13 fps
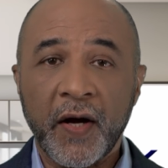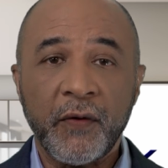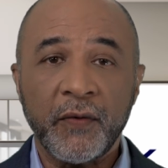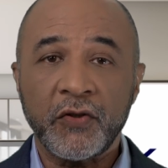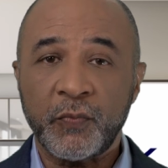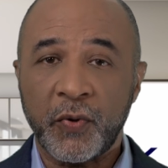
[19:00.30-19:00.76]

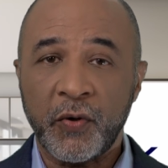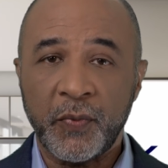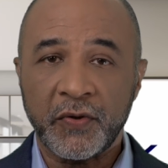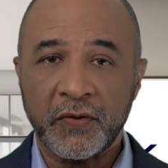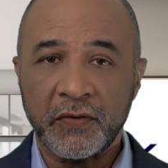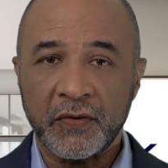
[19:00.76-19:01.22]
various
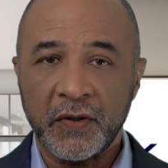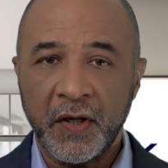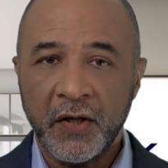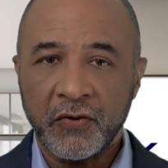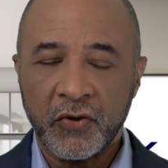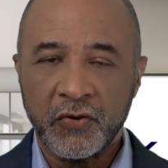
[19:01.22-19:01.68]
purposes,
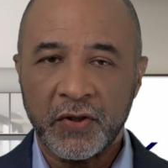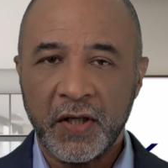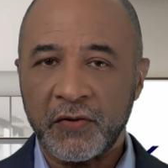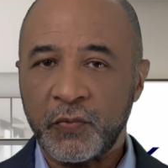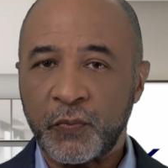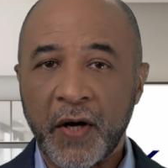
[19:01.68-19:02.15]

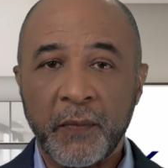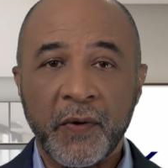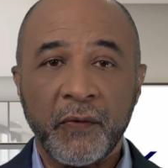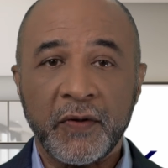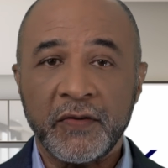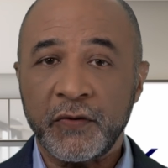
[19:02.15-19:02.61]
such as
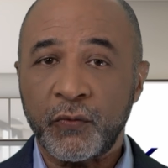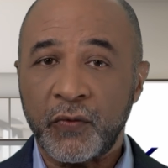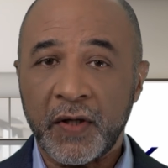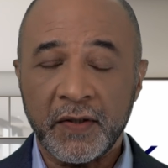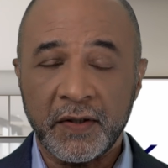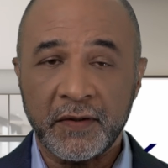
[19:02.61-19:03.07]
primary
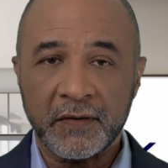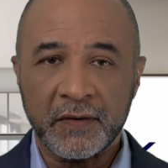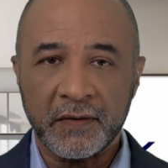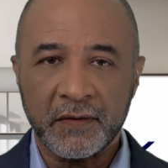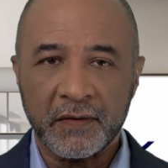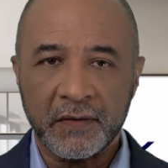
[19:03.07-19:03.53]

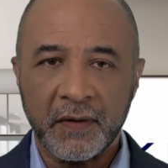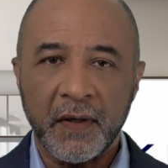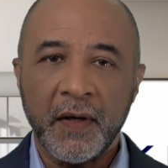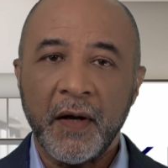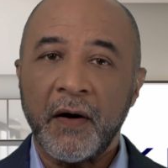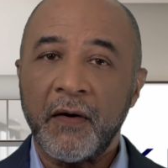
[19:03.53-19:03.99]
residences,
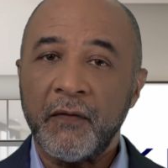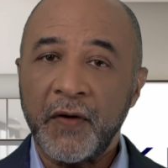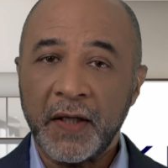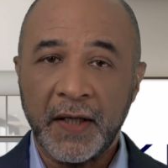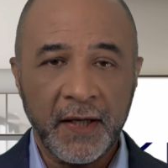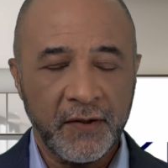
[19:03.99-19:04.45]

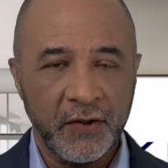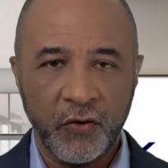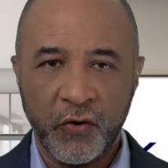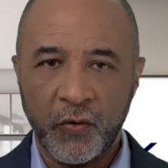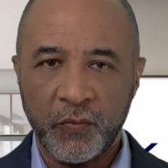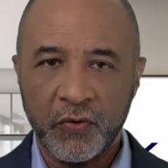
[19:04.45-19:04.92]

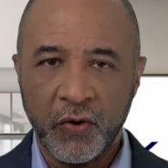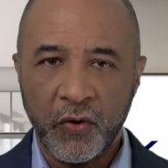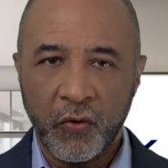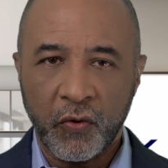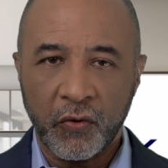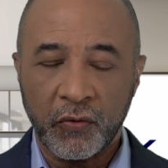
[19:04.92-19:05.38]
vacation homes,
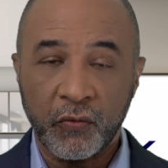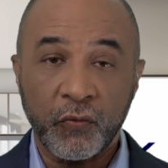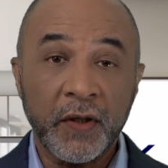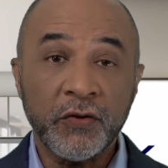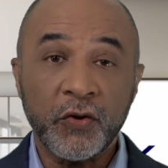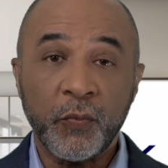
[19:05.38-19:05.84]
or
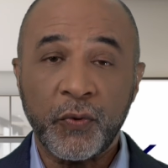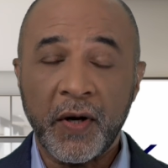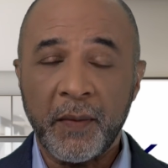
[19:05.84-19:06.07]
rental